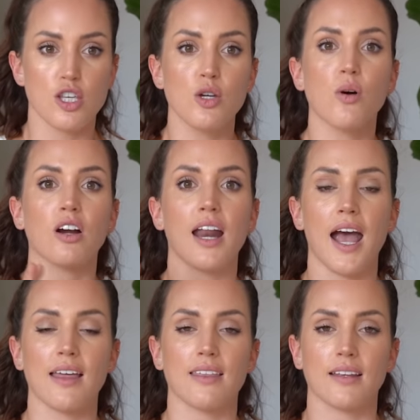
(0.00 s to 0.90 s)
You are an
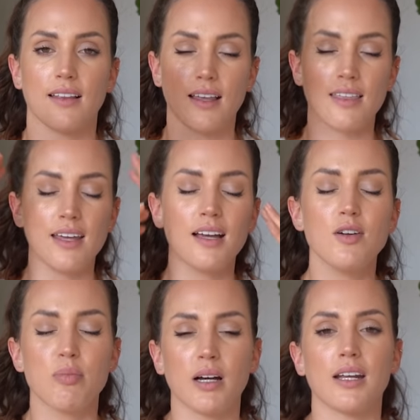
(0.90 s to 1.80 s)
athlete. Like think of
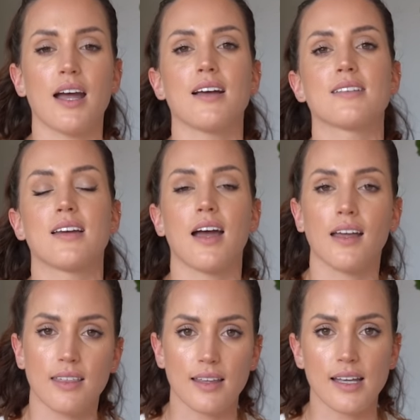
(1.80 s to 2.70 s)
your body as an
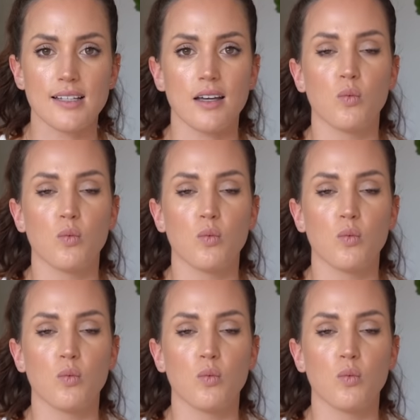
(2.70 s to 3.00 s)
athlete.